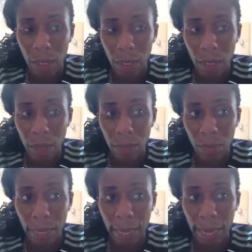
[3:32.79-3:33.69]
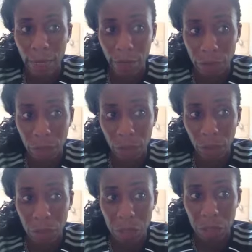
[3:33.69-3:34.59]
and I've said to my
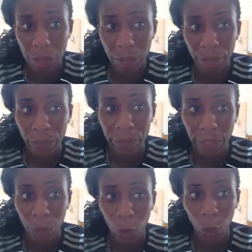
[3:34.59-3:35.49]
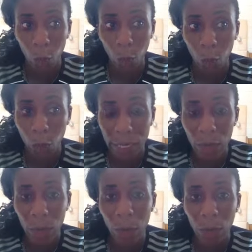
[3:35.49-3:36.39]
assistant that we
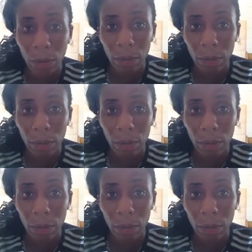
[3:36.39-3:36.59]
will